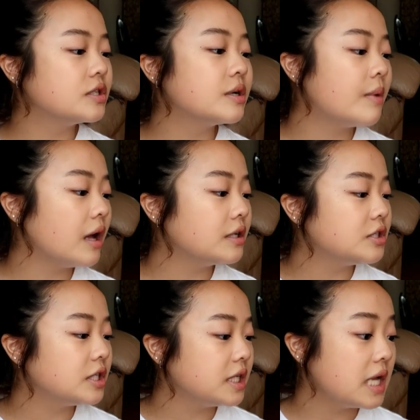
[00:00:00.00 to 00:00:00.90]

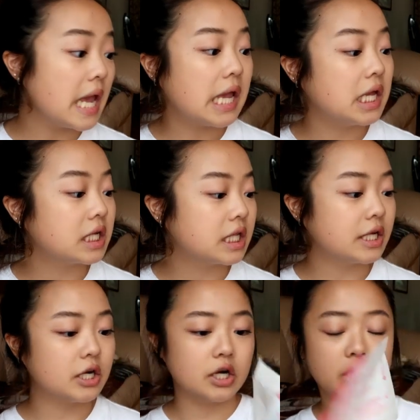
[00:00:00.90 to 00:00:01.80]
Dermalogy A
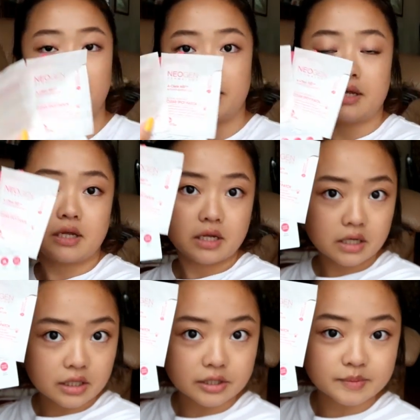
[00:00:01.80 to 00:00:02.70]
Clear
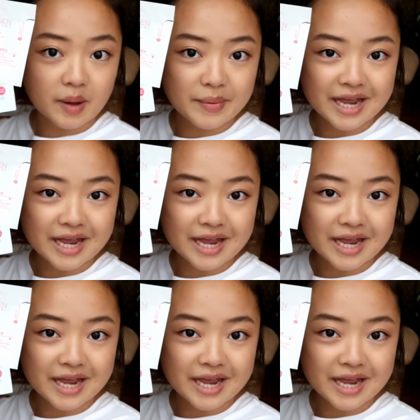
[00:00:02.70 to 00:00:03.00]
Clear Spot